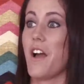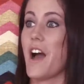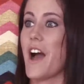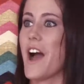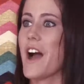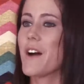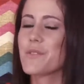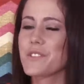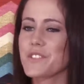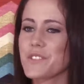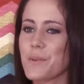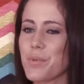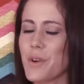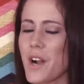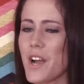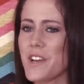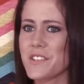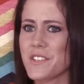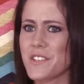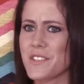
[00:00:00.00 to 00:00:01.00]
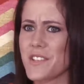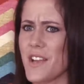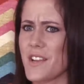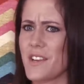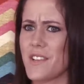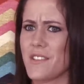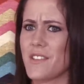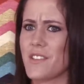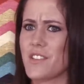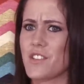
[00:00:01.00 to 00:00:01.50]
I was surprised because I
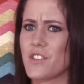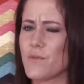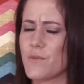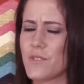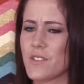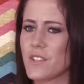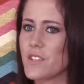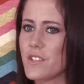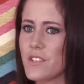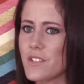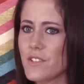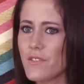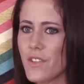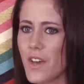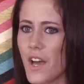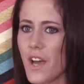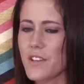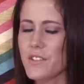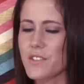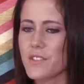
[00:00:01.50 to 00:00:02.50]
didn't think she was going to do that.